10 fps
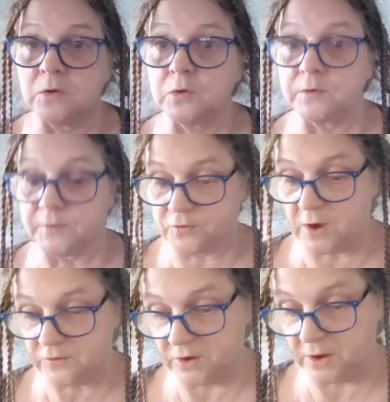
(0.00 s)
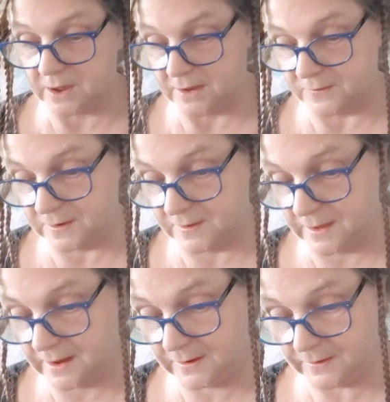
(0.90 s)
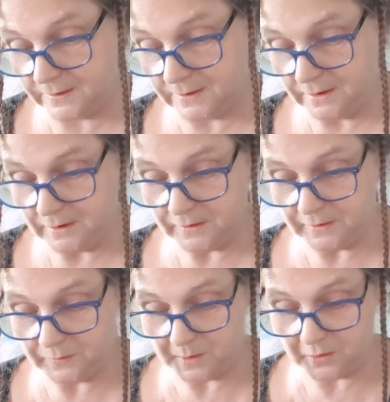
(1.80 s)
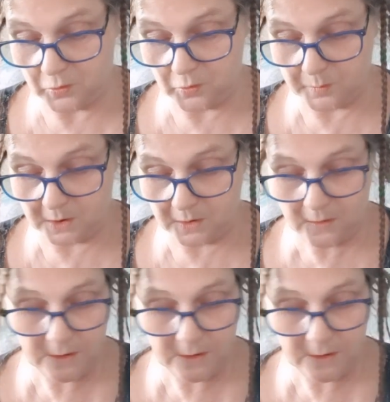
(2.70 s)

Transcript: of Attraction cards in that. This one caught my eye